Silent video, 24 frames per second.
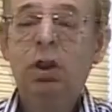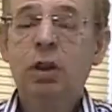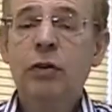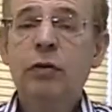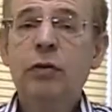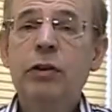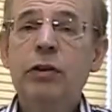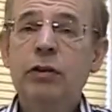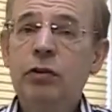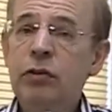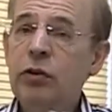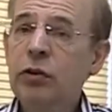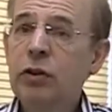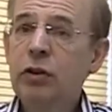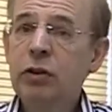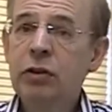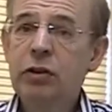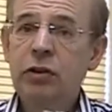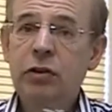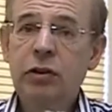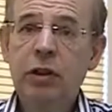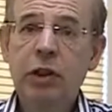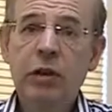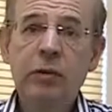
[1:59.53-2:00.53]
First of all, this
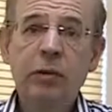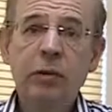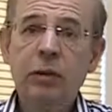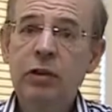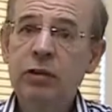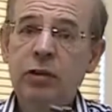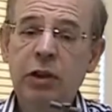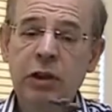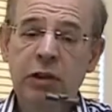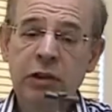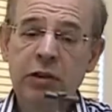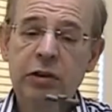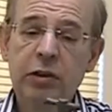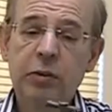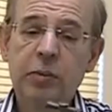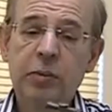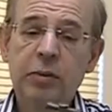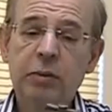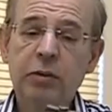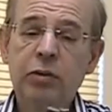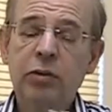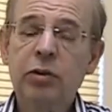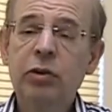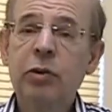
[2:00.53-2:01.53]
type looks like a
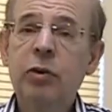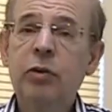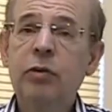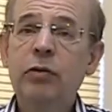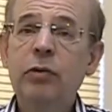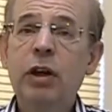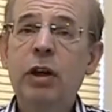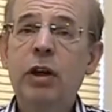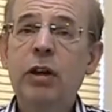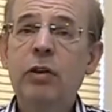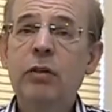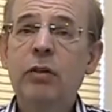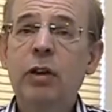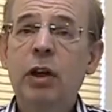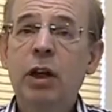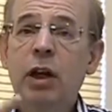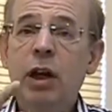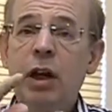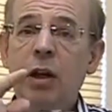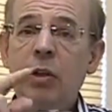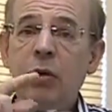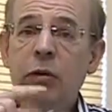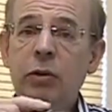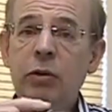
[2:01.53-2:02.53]
typical stop valve
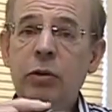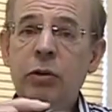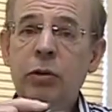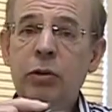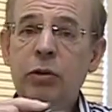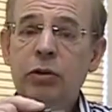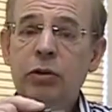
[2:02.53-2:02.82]
with what's